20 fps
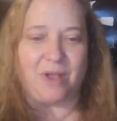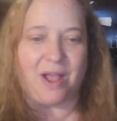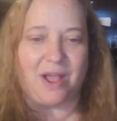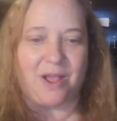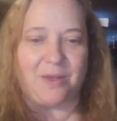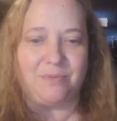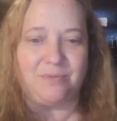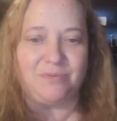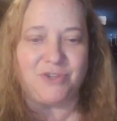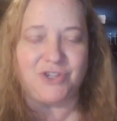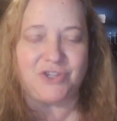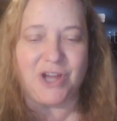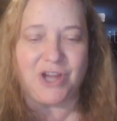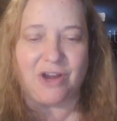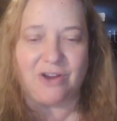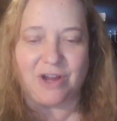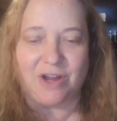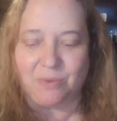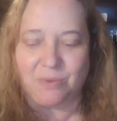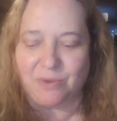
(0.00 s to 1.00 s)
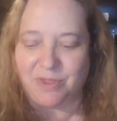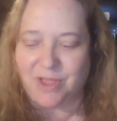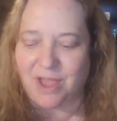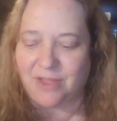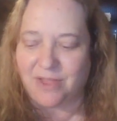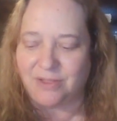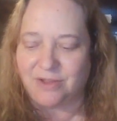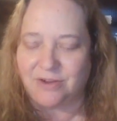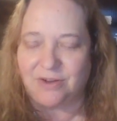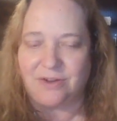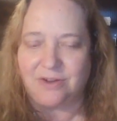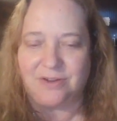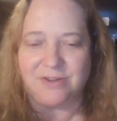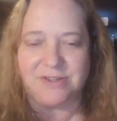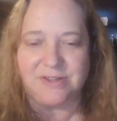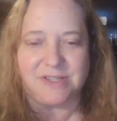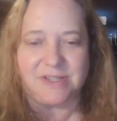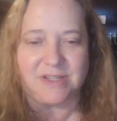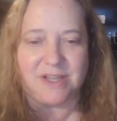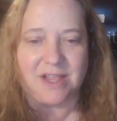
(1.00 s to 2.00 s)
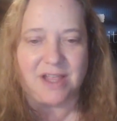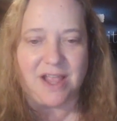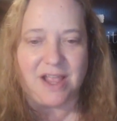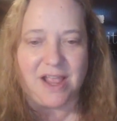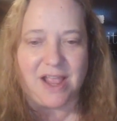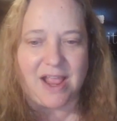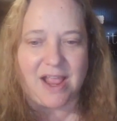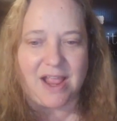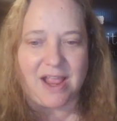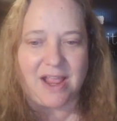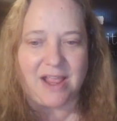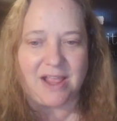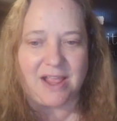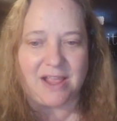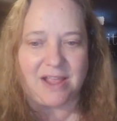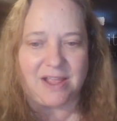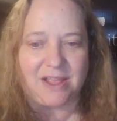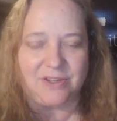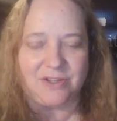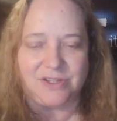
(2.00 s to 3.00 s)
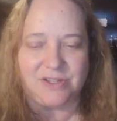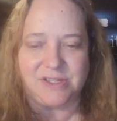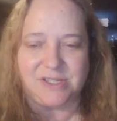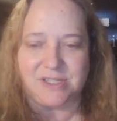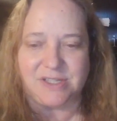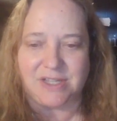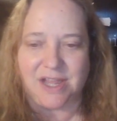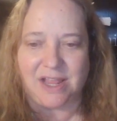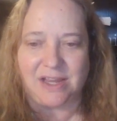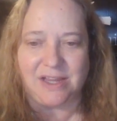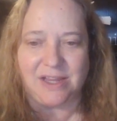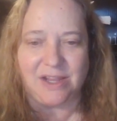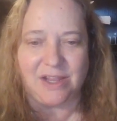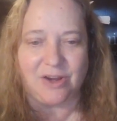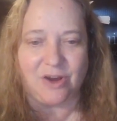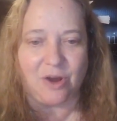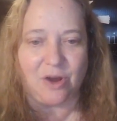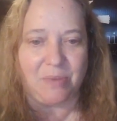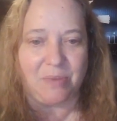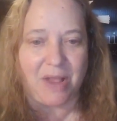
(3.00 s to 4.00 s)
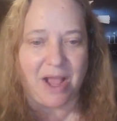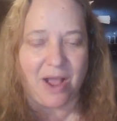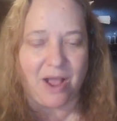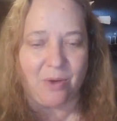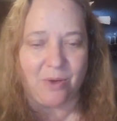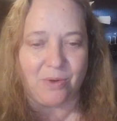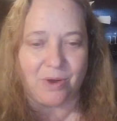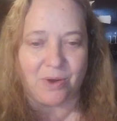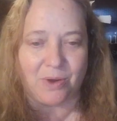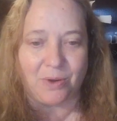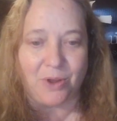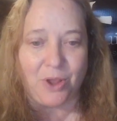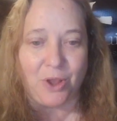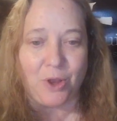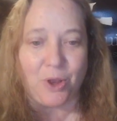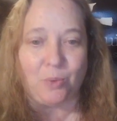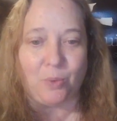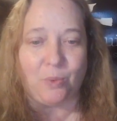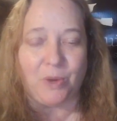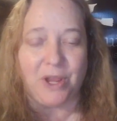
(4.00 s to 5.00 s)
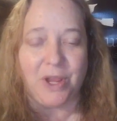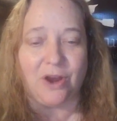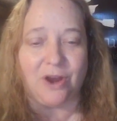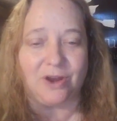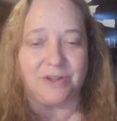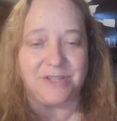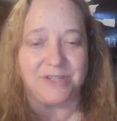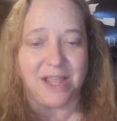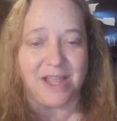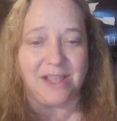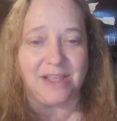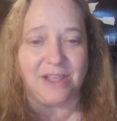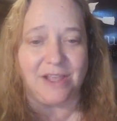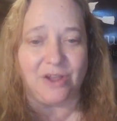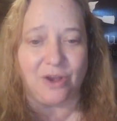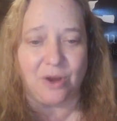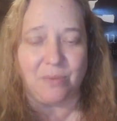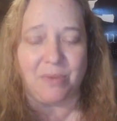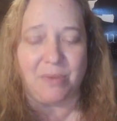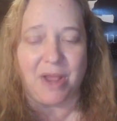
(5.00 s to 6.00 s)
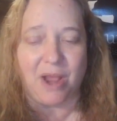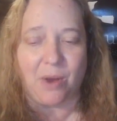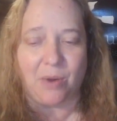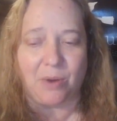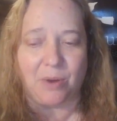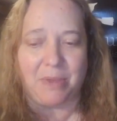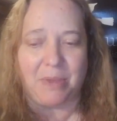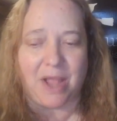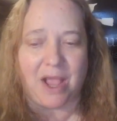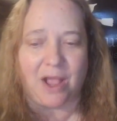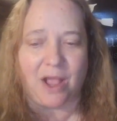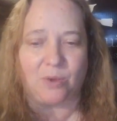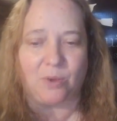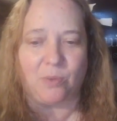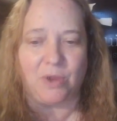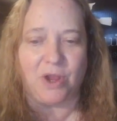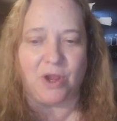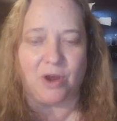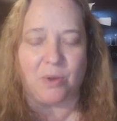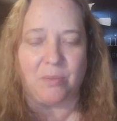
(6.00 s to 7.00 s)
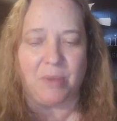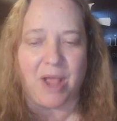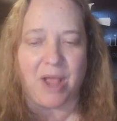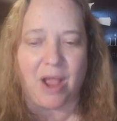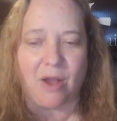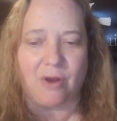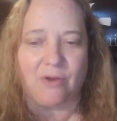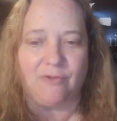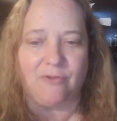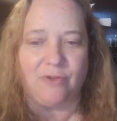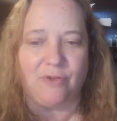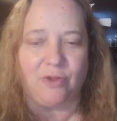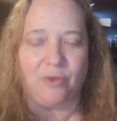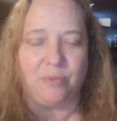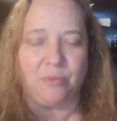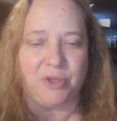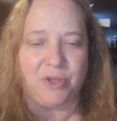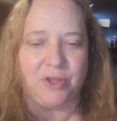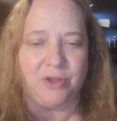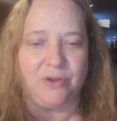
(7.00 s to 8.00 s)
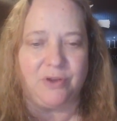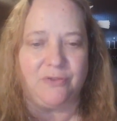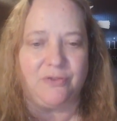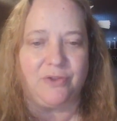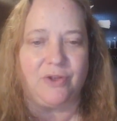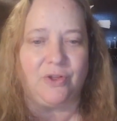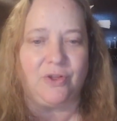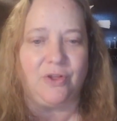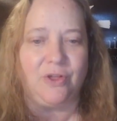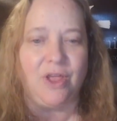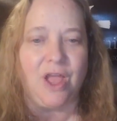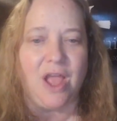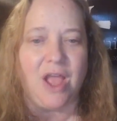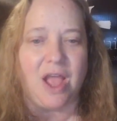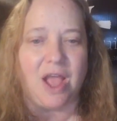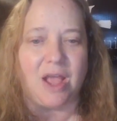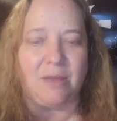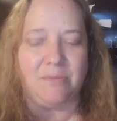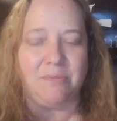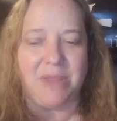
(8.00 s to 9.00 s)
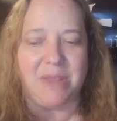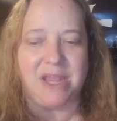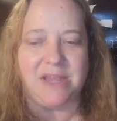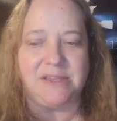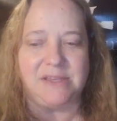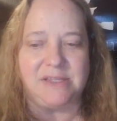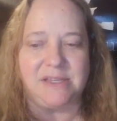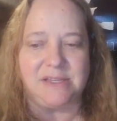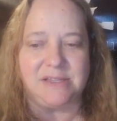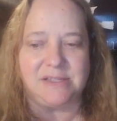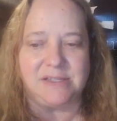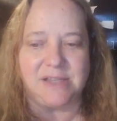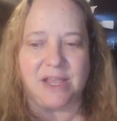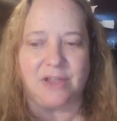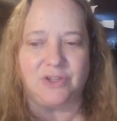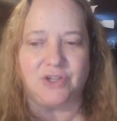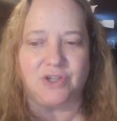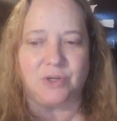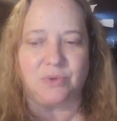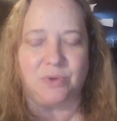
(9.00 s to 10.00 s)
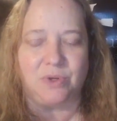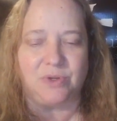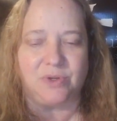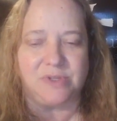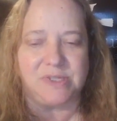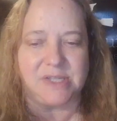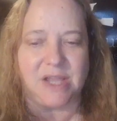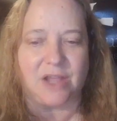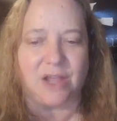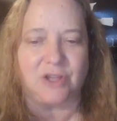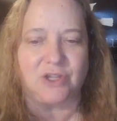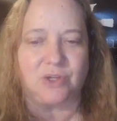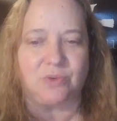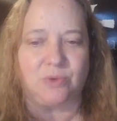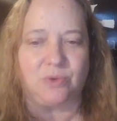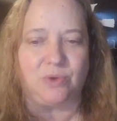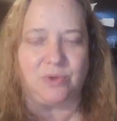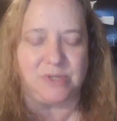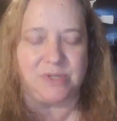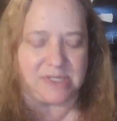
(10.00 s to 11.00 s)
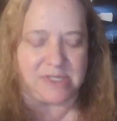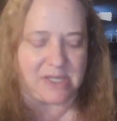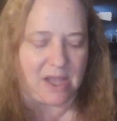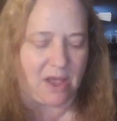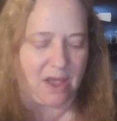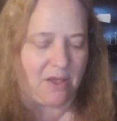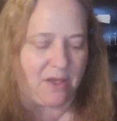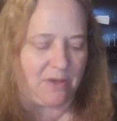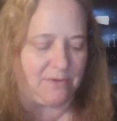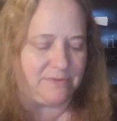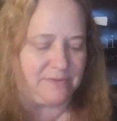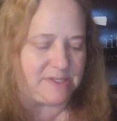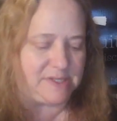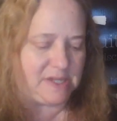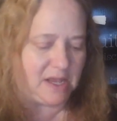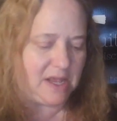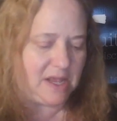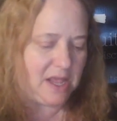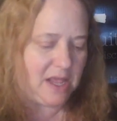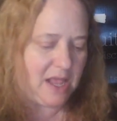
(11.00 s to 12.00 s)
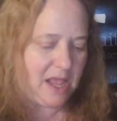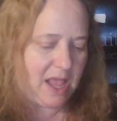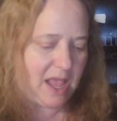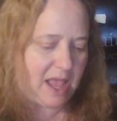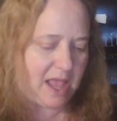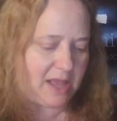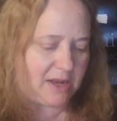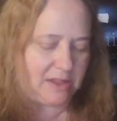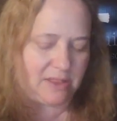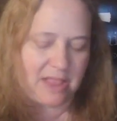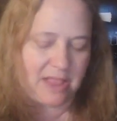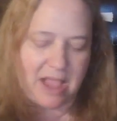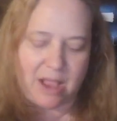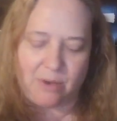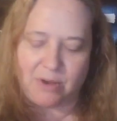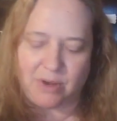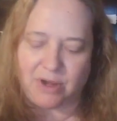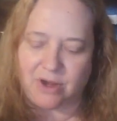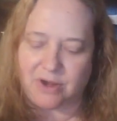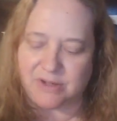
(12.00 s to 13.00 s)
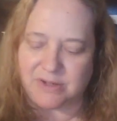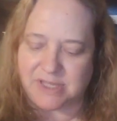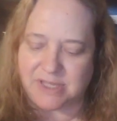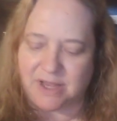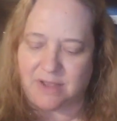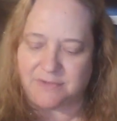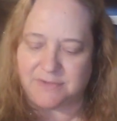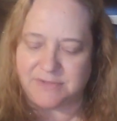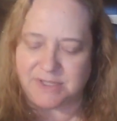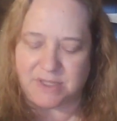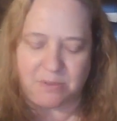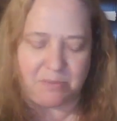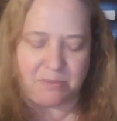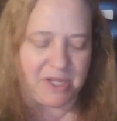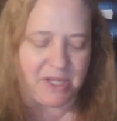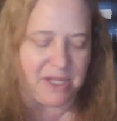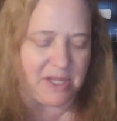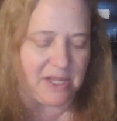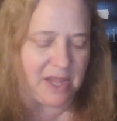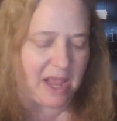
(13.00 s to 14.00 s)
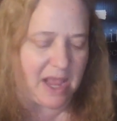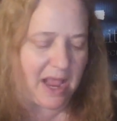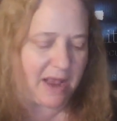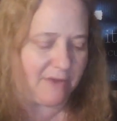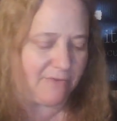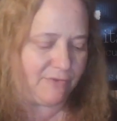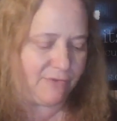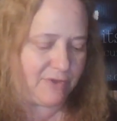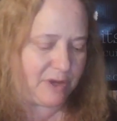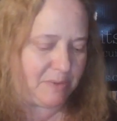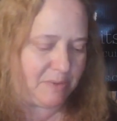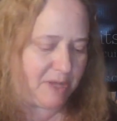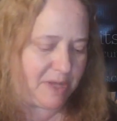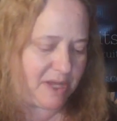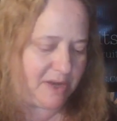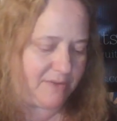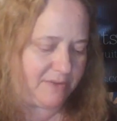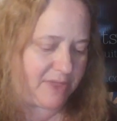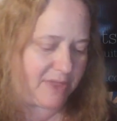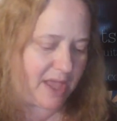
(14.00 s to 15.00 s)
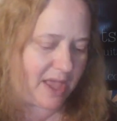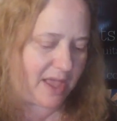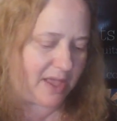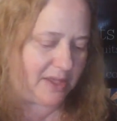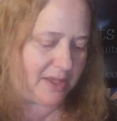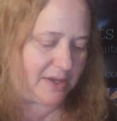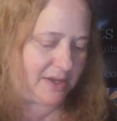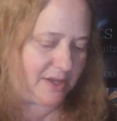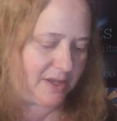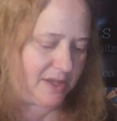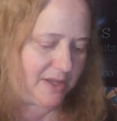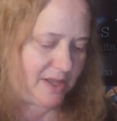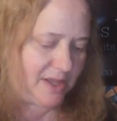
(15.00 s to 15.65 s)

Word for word: um, sharing with others and just standing in our power. We are taking our power back. We are powerful, beautiful, amazing, sensual, sexual selves and allowing ourselves to be every bit of that.